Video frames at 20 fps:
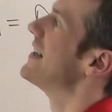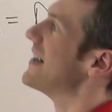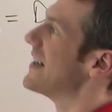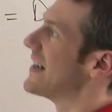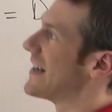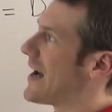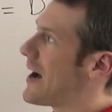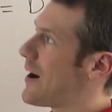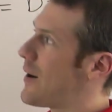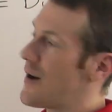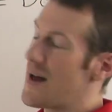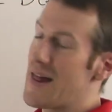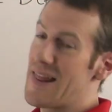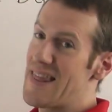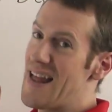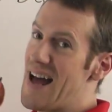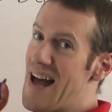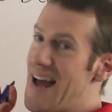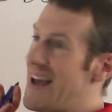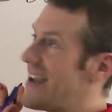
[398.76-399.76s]
Now
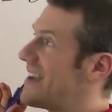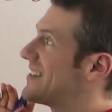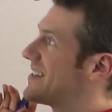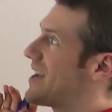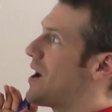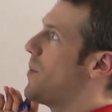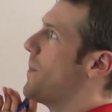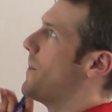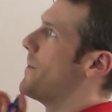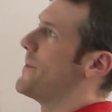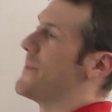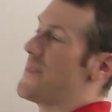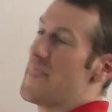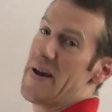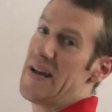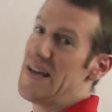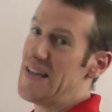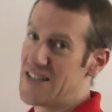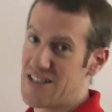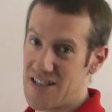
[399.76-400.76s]
that is a
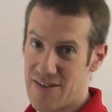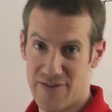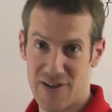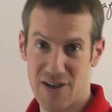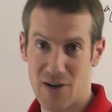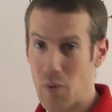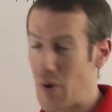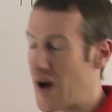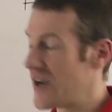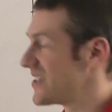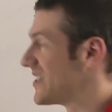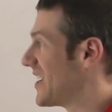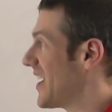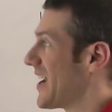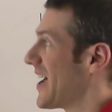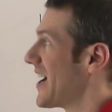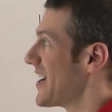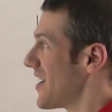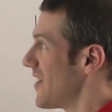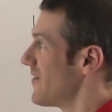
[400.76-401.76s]
beast of an equation,
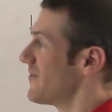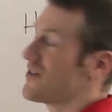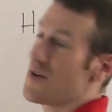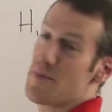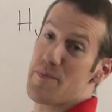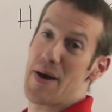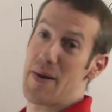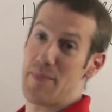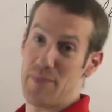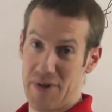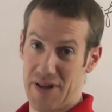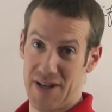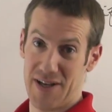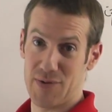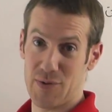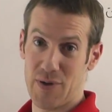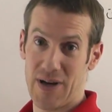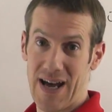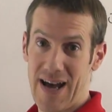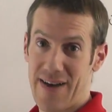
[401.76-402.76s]
and I don't remember
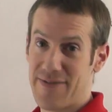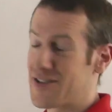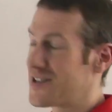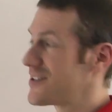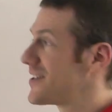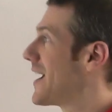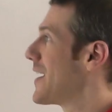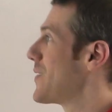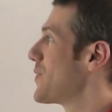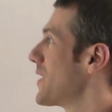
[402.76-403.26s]
this one, I have to say.